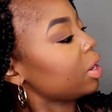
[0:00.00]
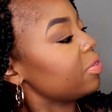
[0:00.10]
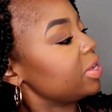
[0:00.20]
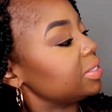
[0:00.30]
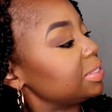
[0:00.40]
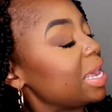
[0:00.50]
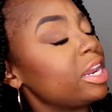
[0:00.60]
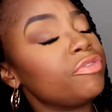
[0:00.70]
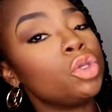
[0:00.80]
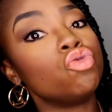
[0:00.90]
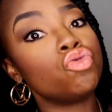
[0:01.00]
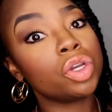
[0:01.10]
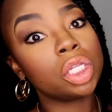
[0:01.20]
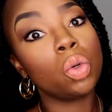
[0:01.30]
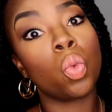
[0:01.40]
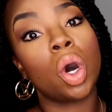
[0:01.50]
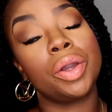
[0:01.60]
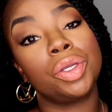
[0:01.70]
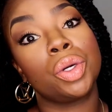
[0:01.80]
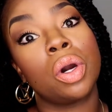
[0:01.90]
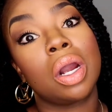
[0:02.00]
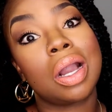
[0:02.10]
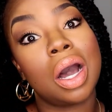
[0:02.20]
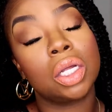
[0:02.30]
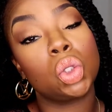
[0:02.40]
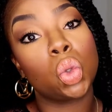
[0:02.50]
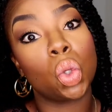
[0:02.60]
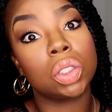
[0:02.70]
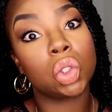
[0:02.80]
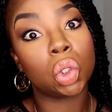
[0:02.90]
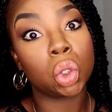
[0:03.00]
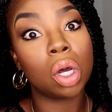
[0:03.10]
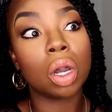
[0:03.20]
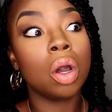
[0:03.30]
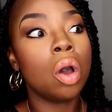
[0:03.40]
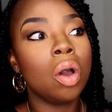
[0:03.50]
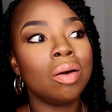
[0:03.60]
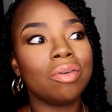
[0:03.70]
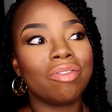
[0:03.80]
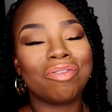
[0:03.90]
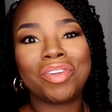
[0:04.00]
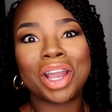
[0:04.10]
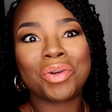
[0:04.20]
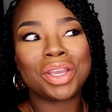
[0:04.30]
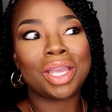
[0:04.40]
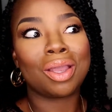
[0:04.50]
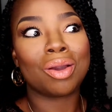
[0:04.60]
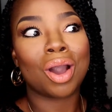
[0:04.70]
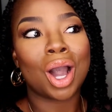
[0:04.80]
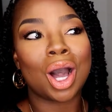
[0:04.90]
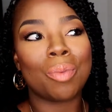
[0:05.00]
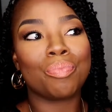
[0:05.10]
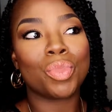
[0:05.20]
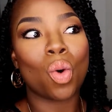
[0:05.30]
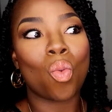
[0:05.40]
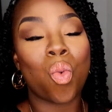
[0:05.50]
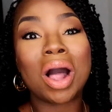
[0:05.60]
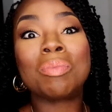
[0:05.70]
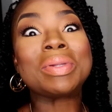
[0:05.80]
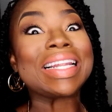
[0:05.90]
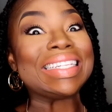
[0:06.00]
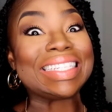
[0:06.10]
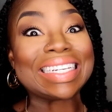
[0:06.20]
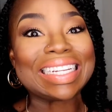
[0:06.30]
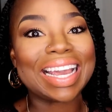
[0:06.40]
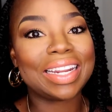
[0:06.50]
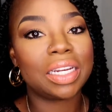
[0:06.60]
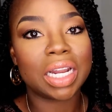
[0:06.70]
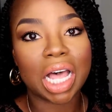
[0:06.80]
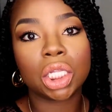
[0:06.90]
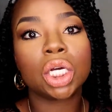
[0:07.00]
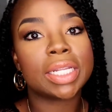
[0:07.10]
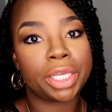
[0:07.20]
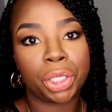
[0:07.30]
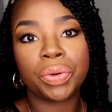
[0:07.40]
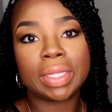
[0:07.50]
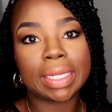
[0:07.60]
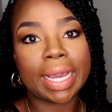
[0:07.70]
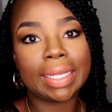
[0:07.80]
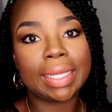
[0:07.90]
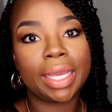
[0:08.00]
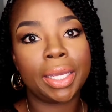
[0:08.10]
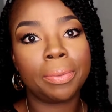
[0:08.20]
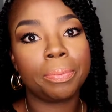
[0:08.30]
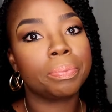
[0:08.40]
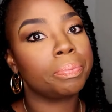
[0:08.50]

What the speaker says: this. And if you really want your contour to look very well blended and it not look like you're in the Lion King,